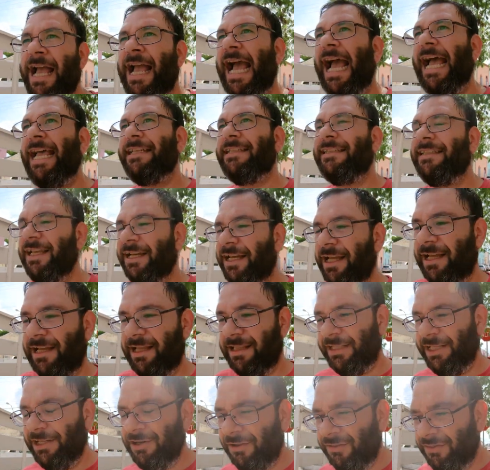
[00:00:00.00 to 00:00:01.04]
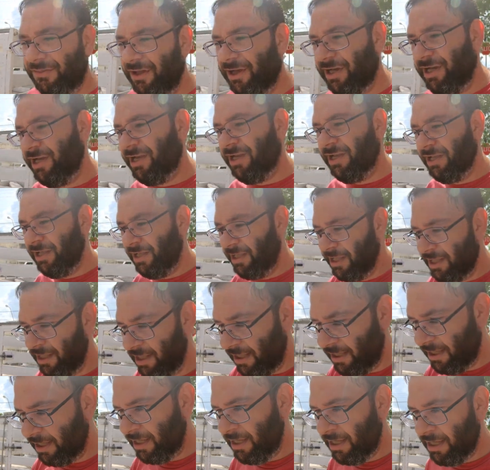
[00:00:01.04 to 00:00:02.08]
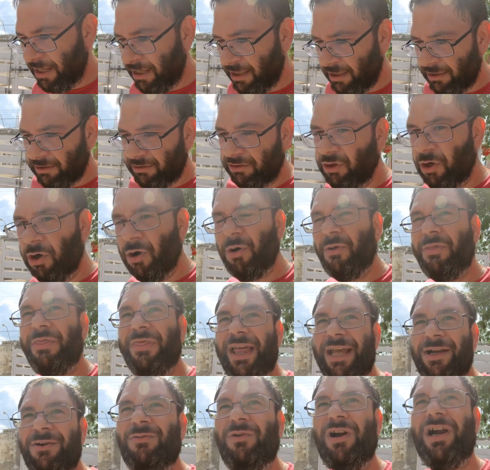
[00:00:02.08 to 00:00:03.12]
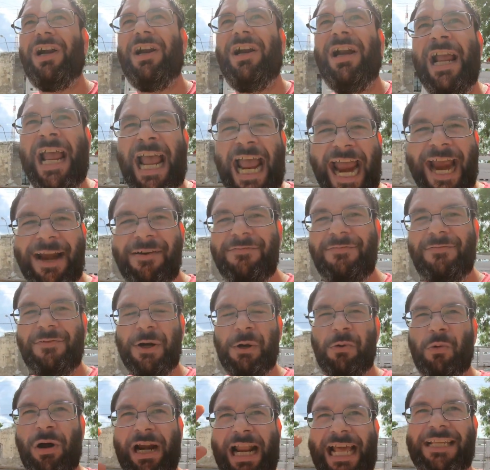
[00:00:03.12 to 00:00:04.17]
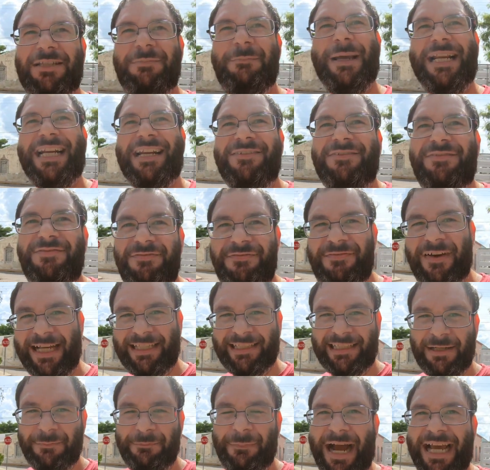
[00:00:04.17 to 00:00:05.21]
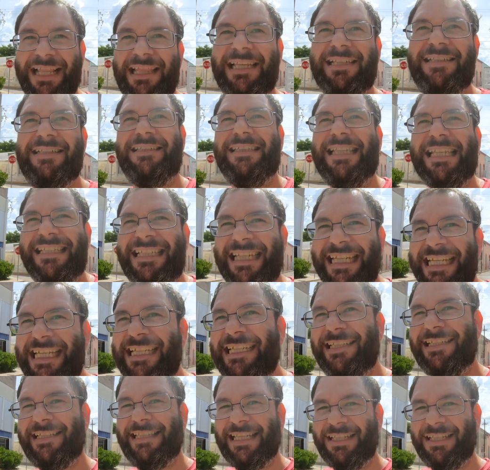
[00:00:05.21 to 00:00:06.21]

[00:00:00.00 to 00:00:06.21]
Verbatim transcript: as the, you know, the the whole thing where everyone has been infected by this disease,